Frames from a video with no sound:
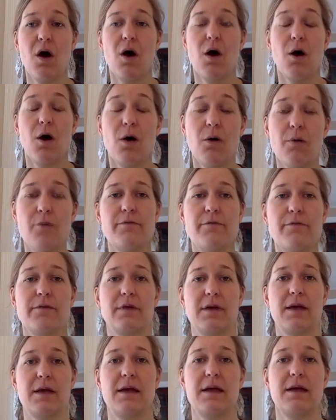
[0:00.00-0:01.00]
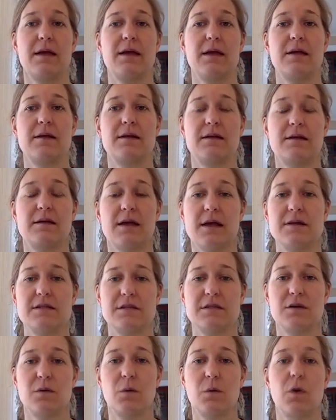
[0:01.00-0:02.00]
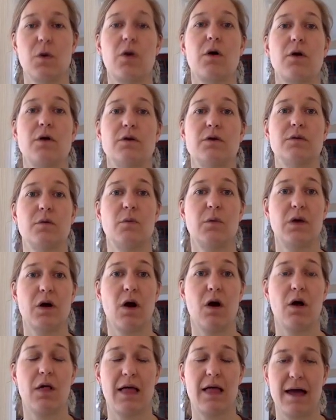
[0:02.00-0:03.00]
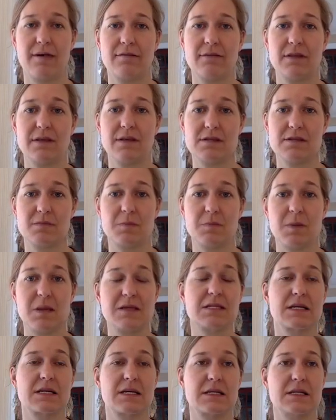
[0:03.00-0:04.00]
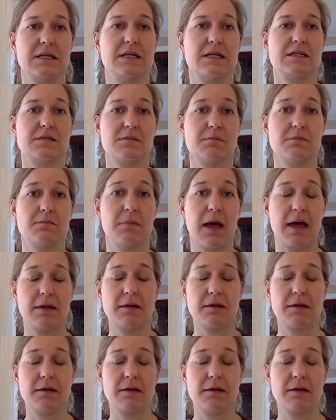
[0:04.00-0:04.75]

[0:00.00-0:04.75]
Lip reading: Hopefully, in an ideal world, we all have these basic needs met.